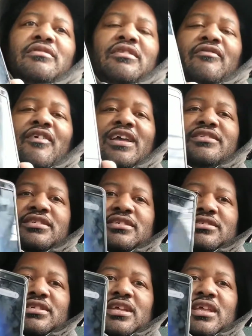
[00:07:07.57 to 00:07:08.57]

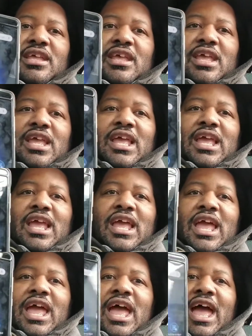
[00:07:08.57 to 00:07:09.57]
devices
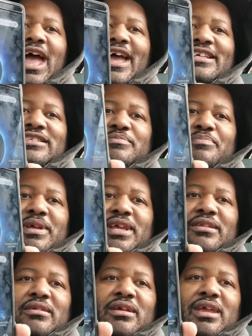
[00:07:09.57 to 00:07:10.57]
has
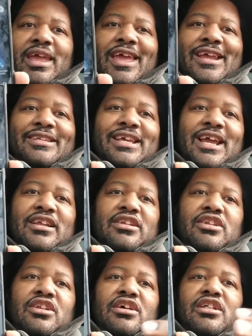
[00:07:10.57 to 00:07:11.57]
been a
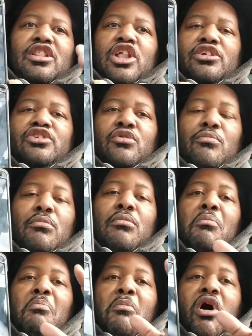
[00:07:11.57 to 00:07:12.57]
technological
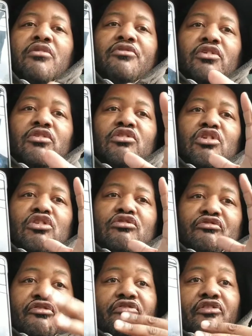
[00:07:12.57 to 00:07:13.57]
marvel
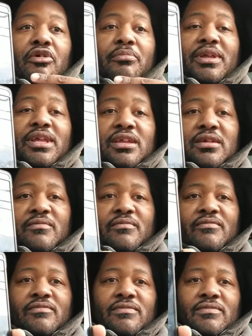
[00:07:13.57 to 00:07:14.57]
for me
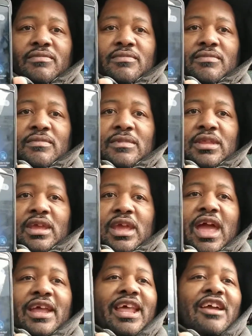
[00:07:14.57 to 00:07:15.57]

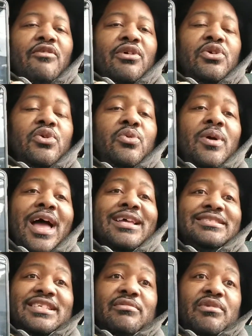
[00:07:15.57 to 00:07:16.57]
and everyone who has
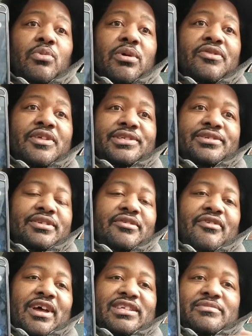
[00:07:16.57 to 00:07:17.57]
seen me with this
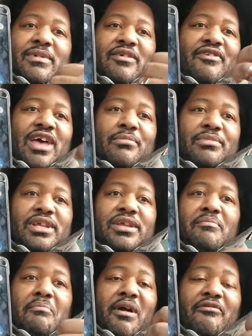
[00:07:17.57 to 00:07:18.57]
device. My family,
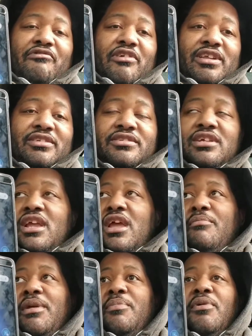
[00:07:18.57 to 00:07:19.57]
my friends,
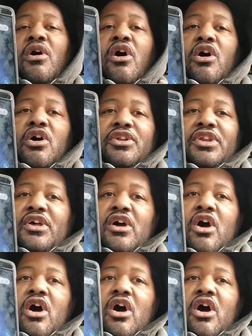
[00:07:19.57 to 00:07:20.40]
people on